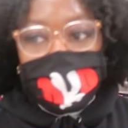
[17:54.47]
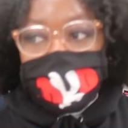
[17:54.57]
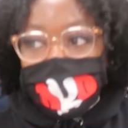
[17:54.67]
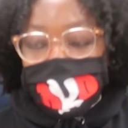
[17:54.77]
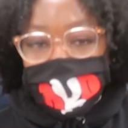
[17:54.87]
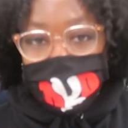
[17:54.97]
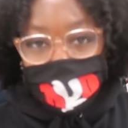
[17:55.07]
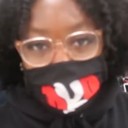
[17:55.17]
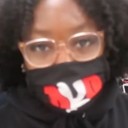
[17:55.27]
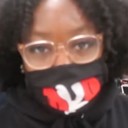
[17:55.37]
that I need for my
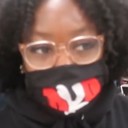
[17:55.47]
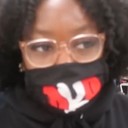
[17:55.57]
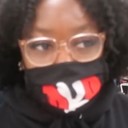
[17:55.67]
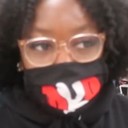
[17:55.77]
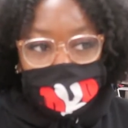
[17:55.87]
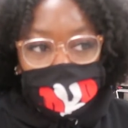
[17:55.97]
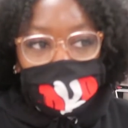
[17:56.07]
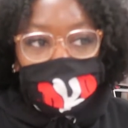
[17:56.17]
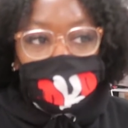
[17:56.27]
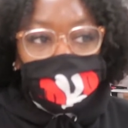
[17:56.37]
Valentine's Day look, but
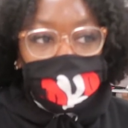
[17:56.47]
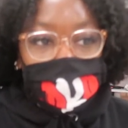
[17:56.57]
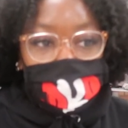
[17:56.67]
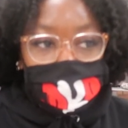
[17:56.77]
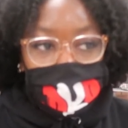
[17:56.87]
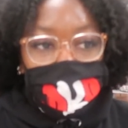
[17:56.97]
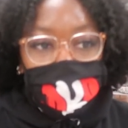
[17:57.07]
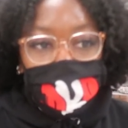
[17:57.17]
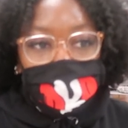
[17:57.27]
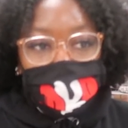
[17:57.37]
I'm going to try to look in
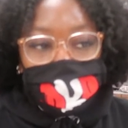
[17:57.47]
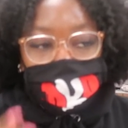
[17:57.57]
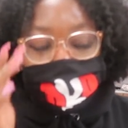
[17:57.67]
Walmart.